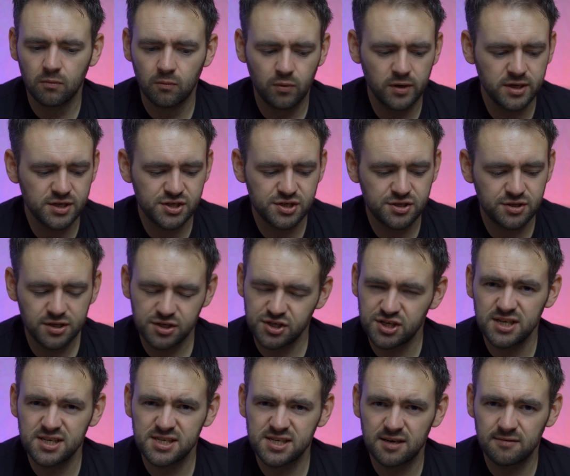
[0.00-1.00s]
which the
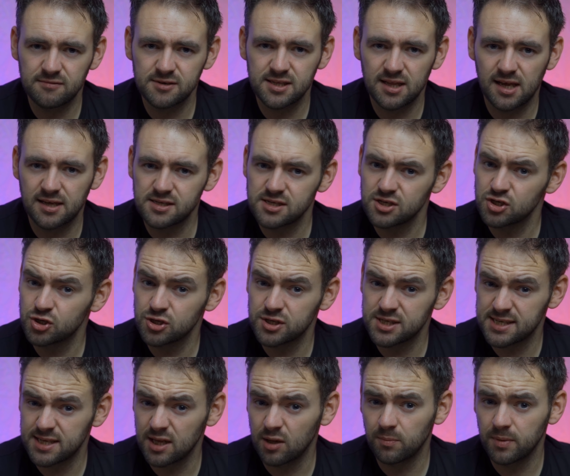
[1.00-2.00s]
G-series lenses should
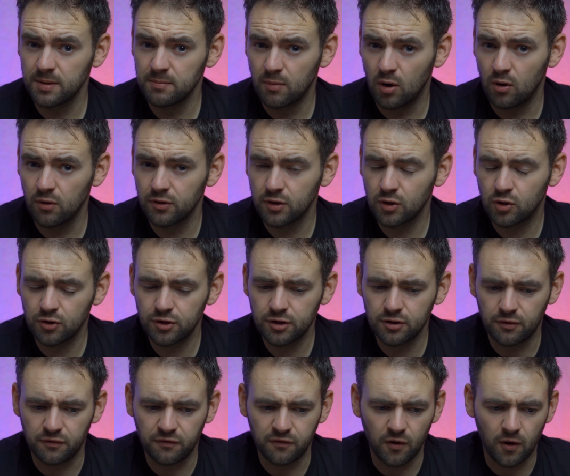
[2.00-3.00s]
still be more than good
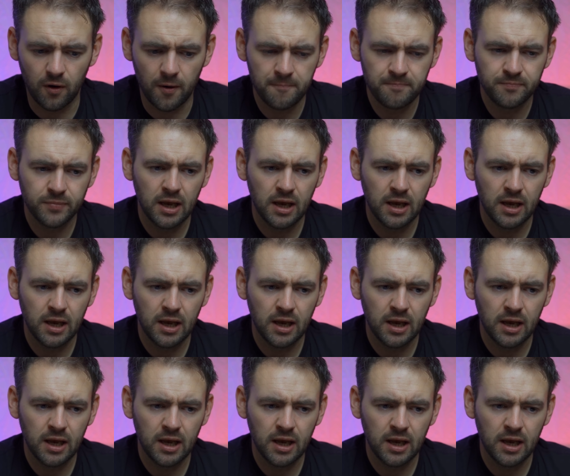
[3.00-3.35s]
enough for.